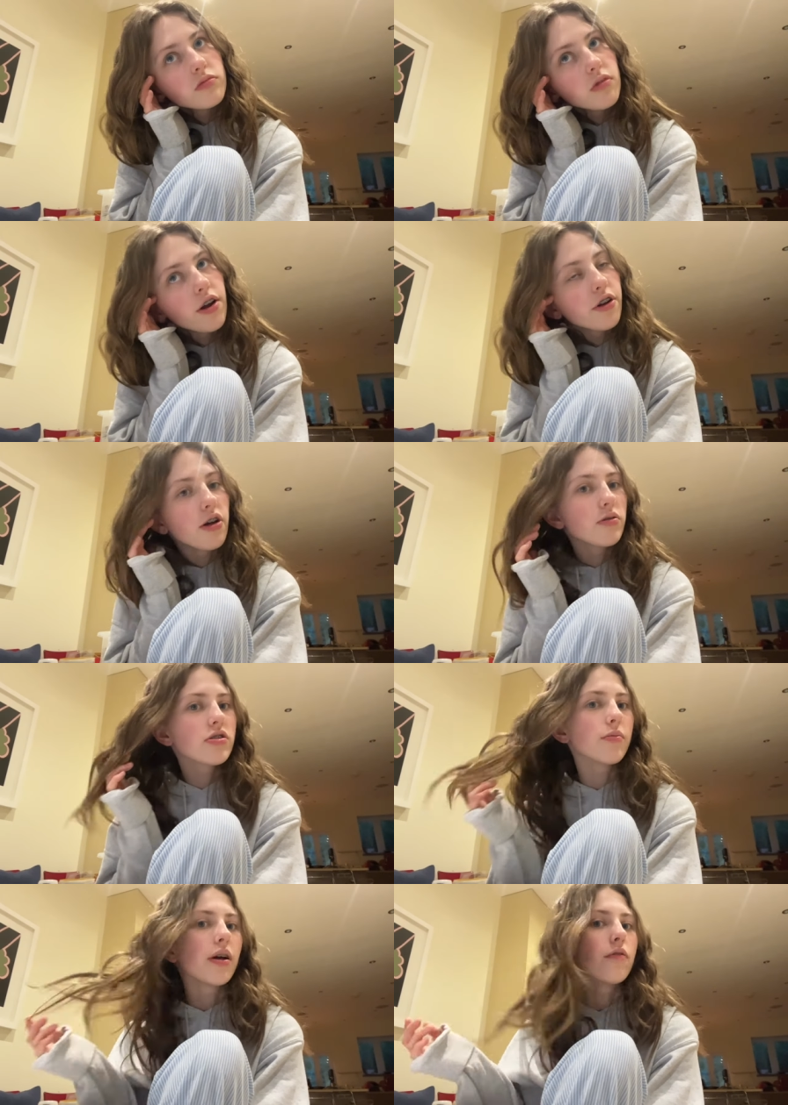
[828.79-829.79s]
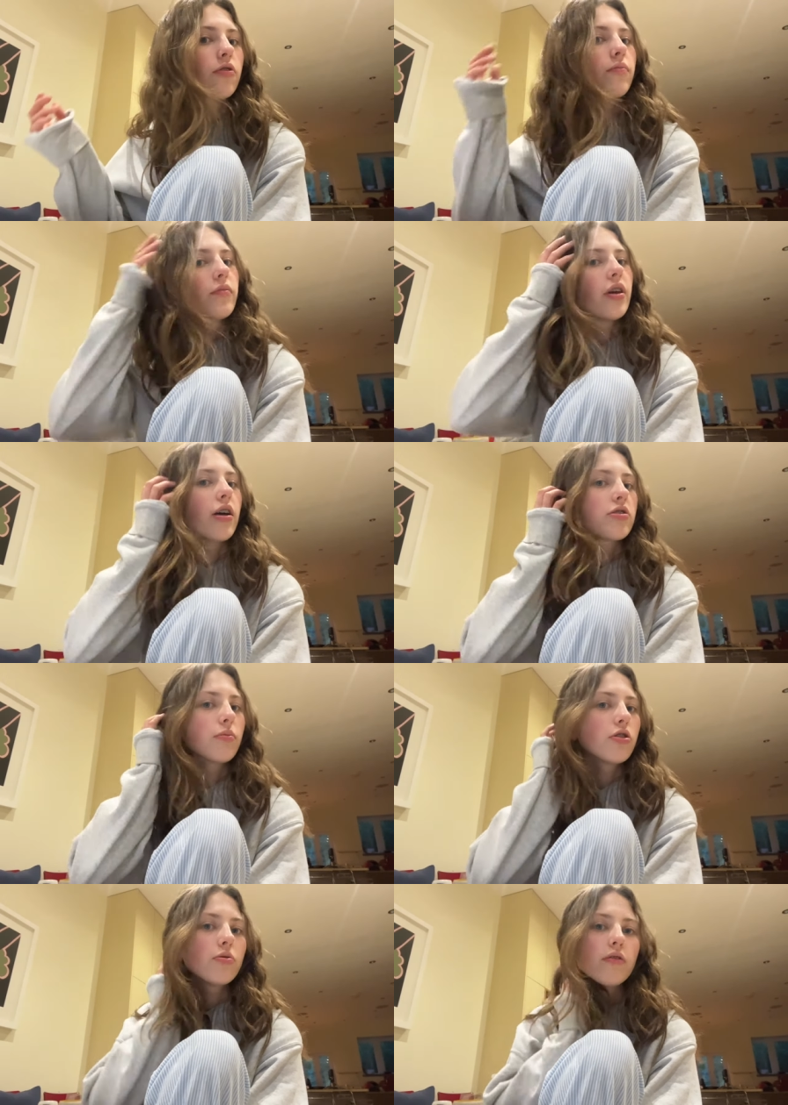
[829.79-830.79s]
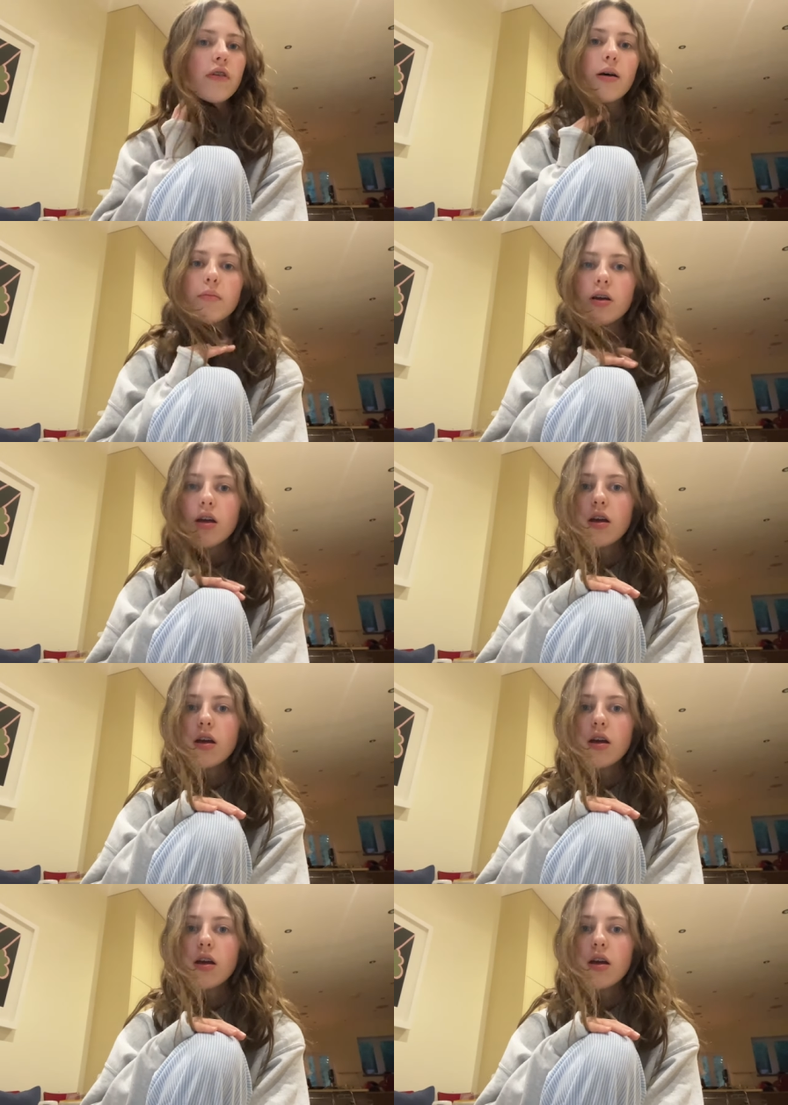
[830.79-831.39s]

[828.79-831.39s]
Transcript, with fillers: I don't know, it'll still be helpful. Yeah, so I'm gonna do one of them.